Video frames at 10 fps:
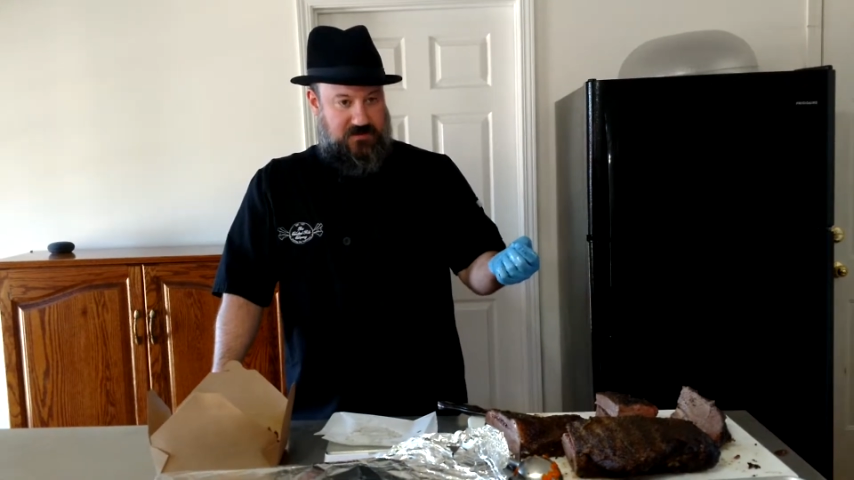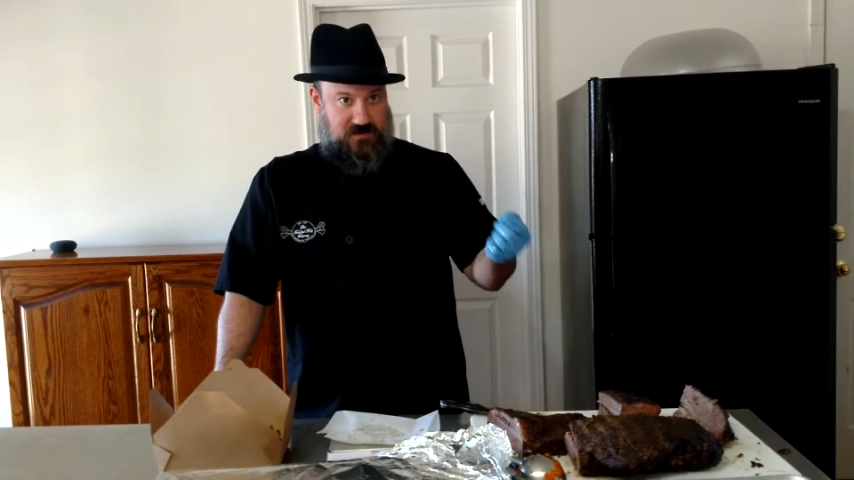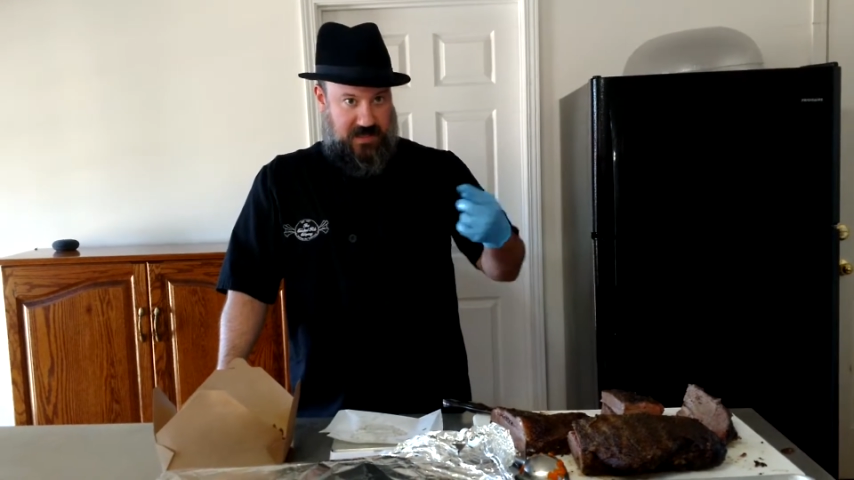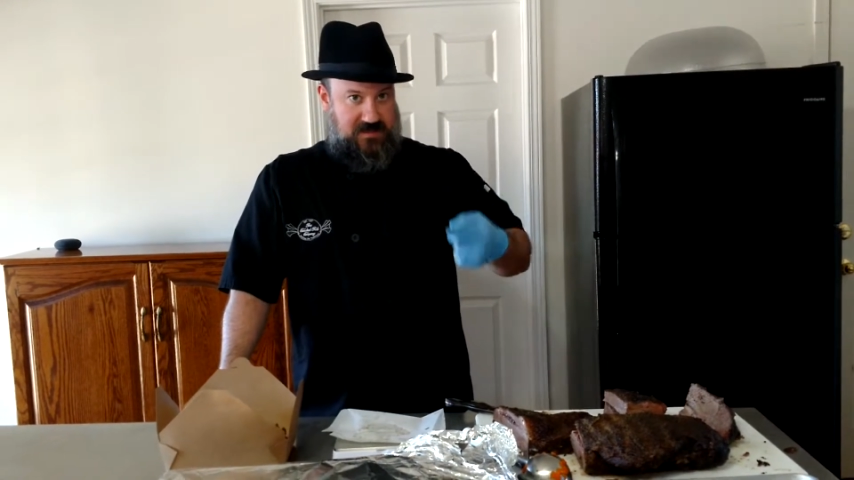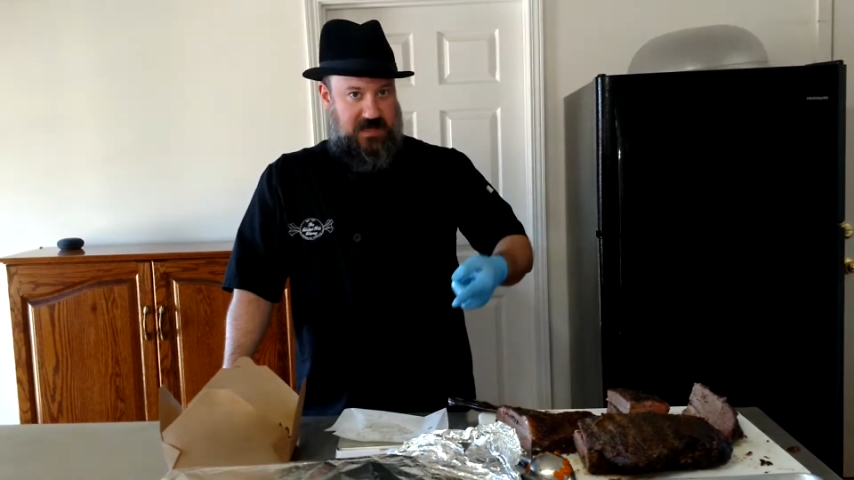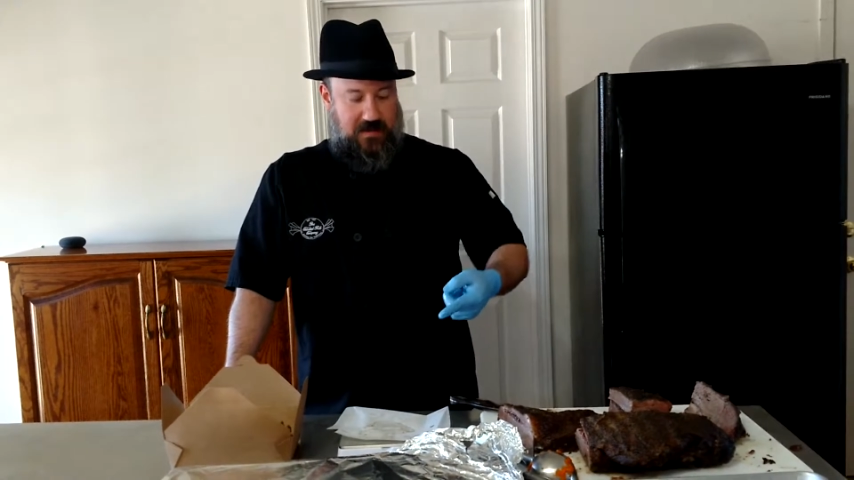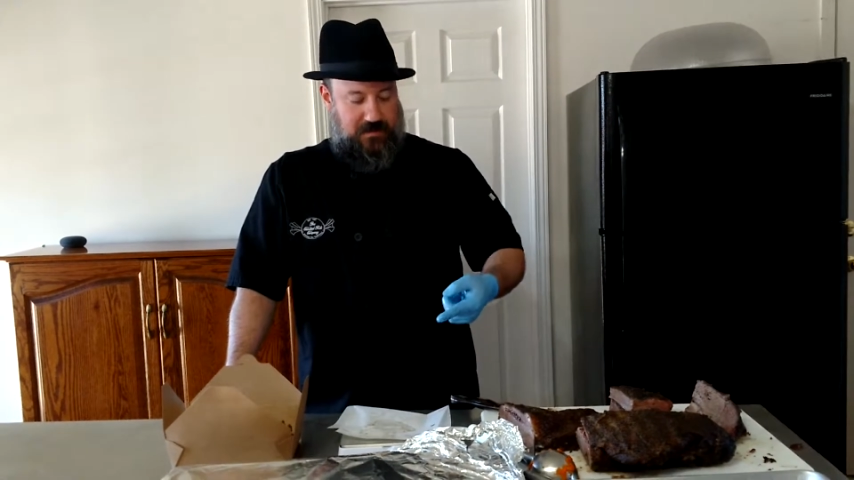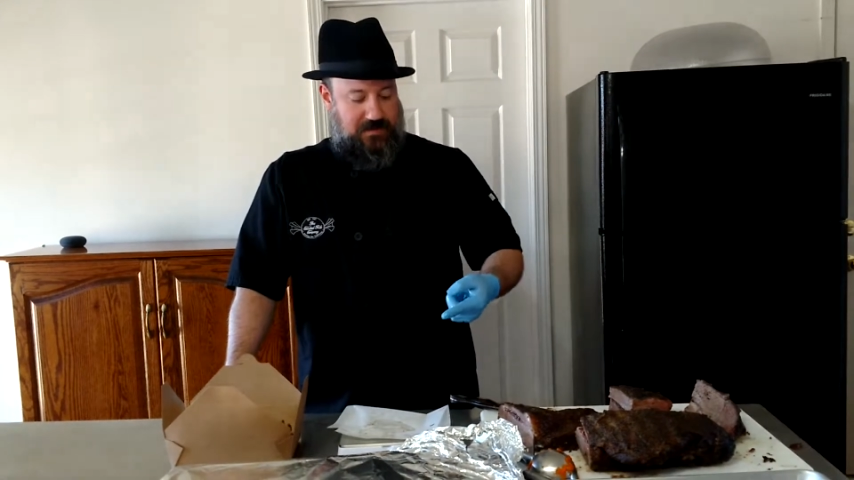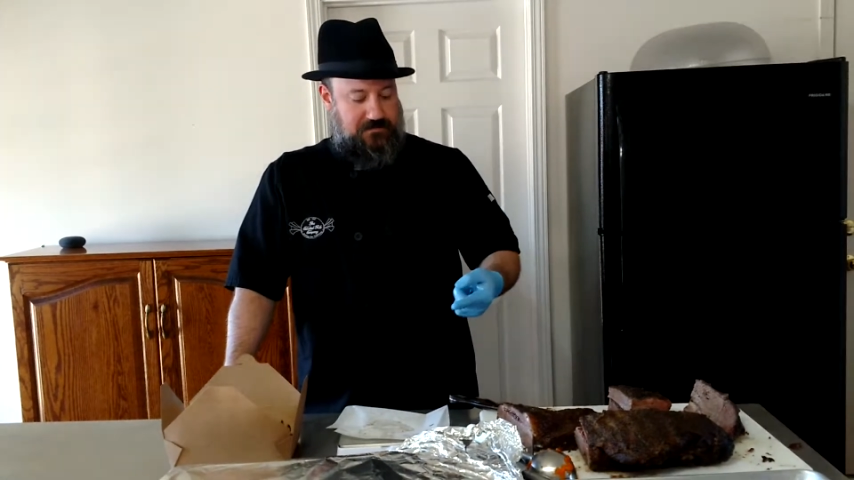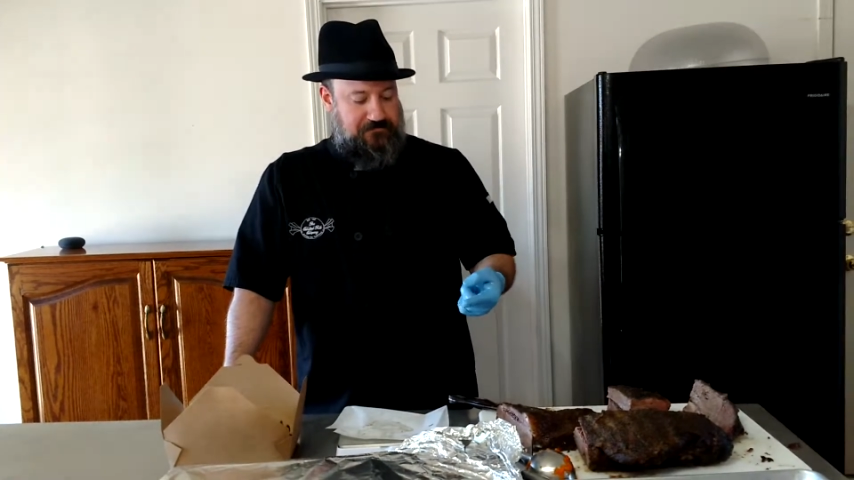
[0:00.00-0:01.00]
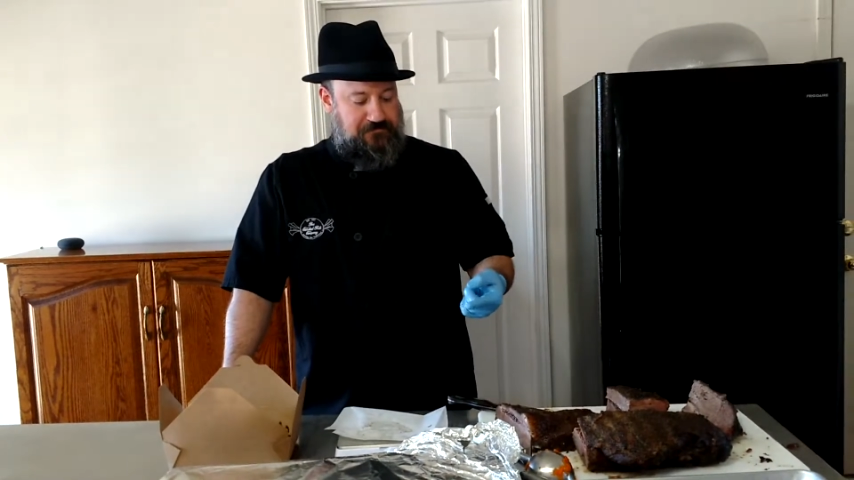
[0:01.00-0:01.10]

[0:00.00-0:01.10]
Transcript: so that's happening.